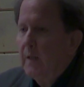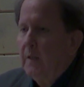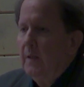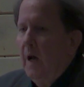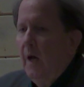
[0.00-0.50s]

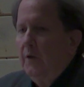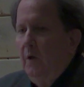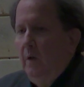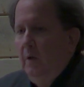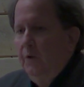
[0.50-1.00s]
Not
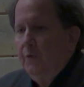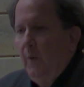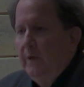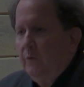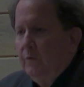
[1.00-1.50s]
all
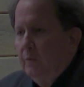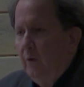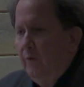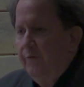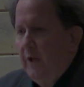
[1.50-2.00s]
Twain'ts
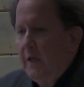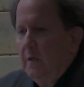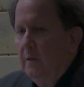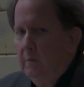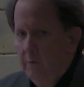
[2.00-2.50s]
are
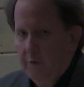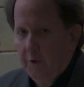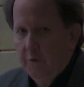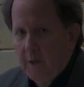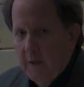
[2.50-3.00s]
funny or
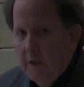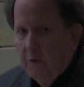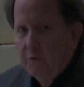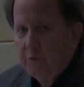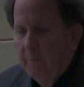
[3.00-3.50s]

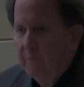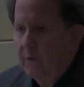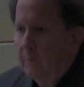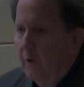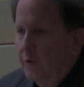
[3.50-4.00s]
entertaining. Some of
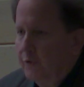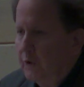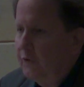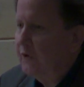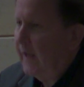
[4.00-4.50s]
them are
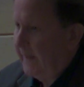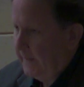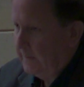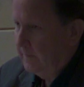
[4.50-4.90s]
just sad.